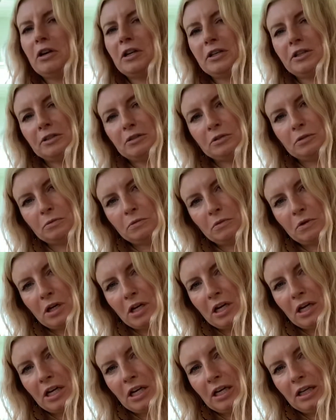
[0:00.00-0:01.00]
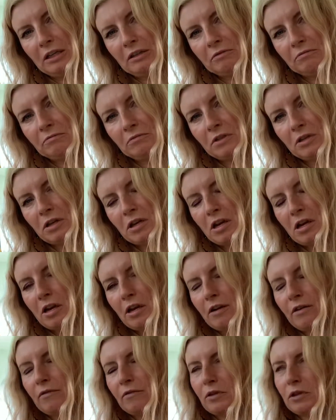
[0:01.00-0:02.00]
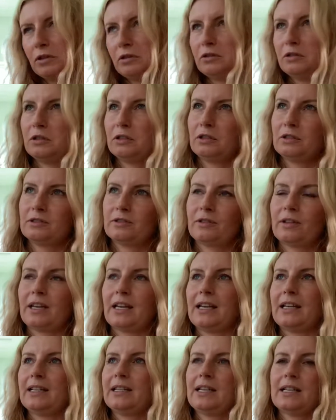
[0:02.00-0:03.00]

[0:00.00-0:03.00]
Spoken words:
is well, everything's okay."